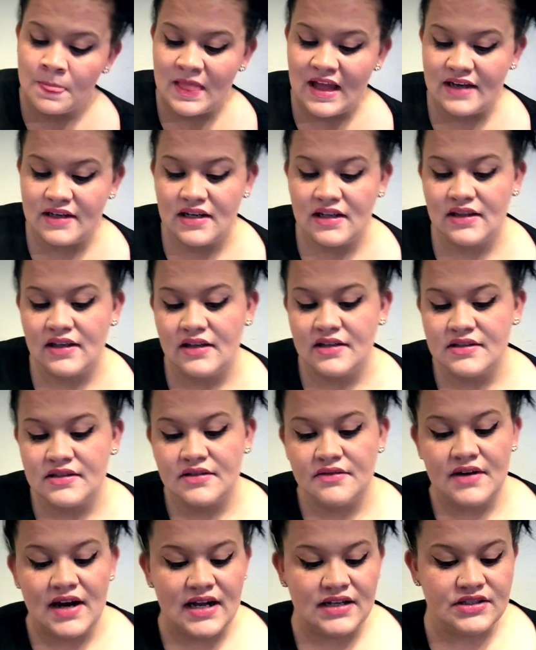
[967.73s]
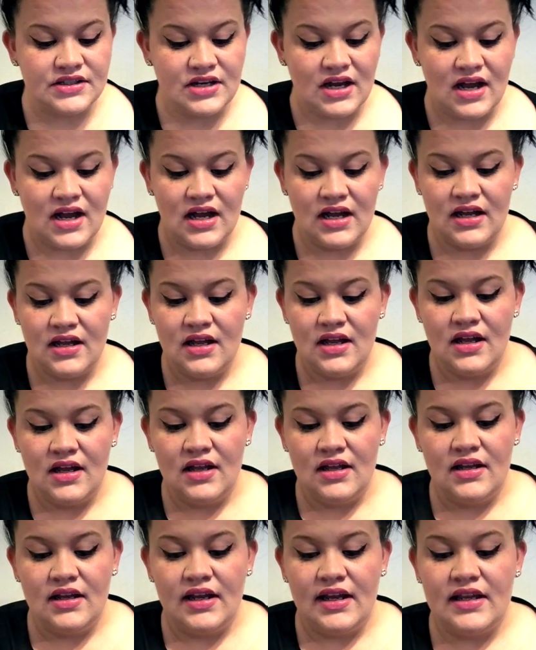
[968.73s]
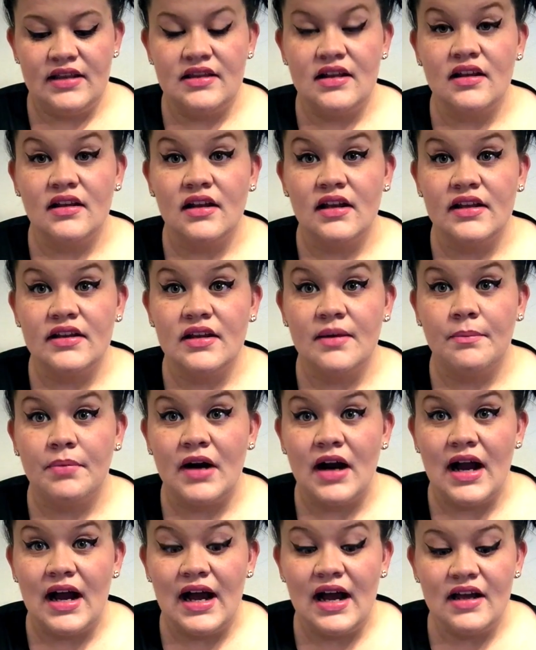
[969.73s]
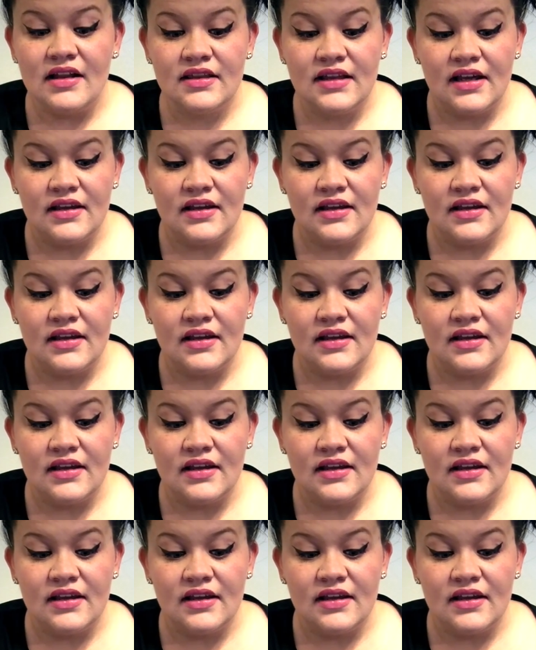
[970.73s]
I did a little sriracha in the broth,